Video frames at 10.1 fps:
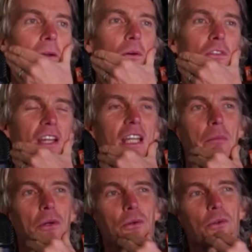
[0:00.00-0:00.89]
think
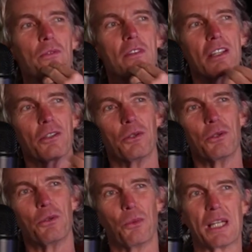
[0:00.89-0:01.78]
about,
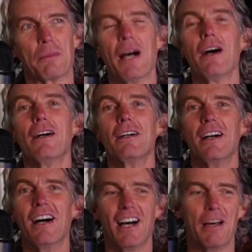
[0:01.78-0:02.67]
where I'm
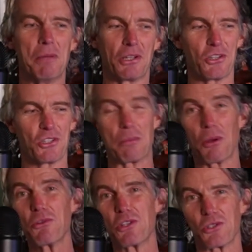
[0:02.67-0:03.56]
at, because the
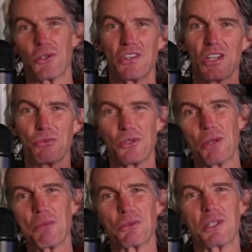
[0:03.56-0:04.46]
bounce is on. This one,
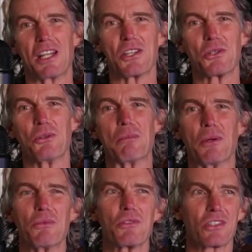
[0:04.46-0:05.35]
number 29, is called The
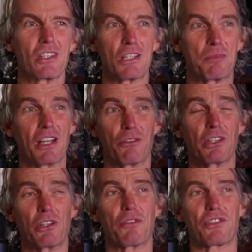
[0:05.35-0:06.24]
Bounce. It's been a
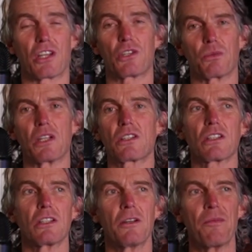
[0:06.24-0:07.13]
really rough 6
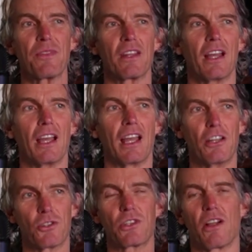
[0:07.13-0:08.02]
weeks.
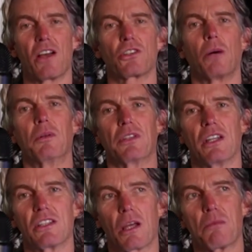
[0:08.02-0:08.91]
and just the last couple of
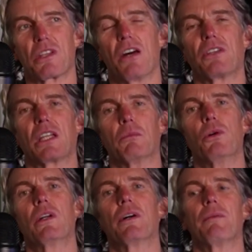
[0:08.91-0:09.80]
days I'm starting to come
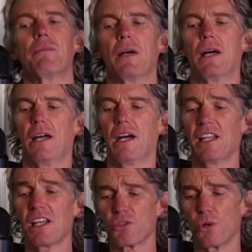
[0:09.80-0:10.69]
out of it,
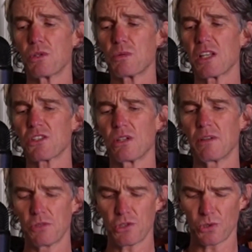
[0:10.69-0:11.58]
and as always with this stuff,
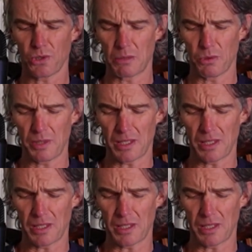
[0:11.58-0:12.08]
I'm just talking about where